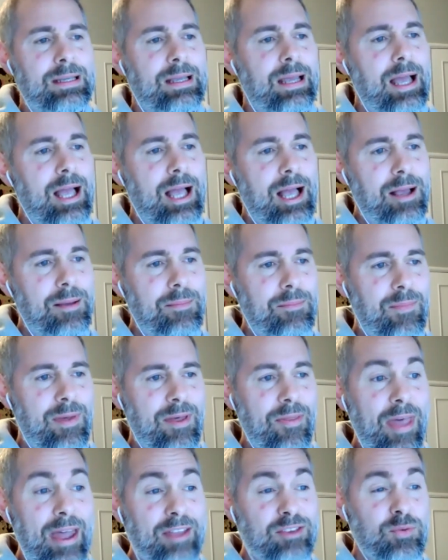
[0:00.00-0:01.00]
Um, and
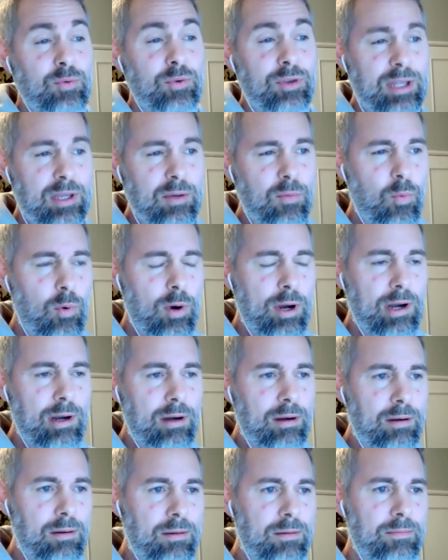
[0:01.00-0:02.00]
that's really
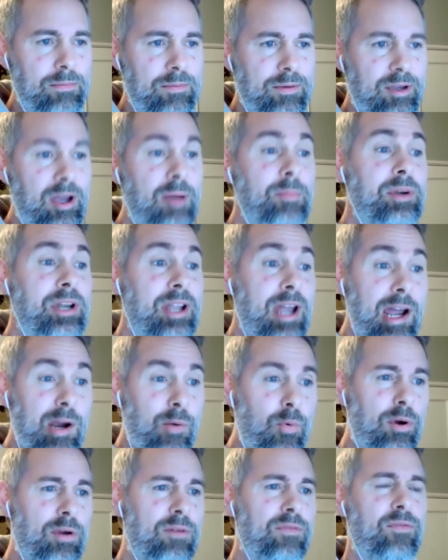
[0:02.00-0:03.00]
where the company I
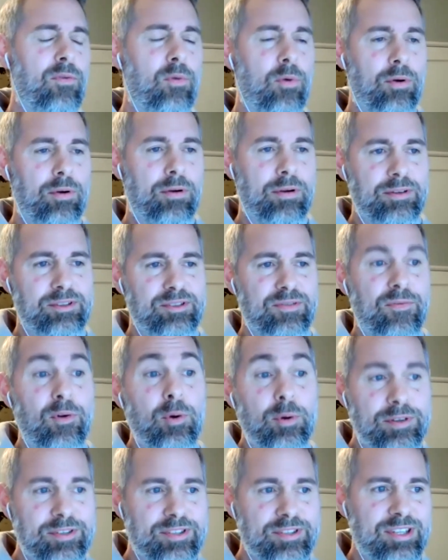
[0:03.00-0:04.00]
work for is
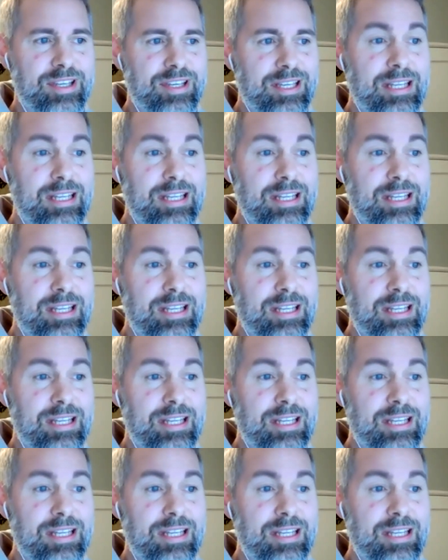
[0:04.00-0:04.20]
focusing and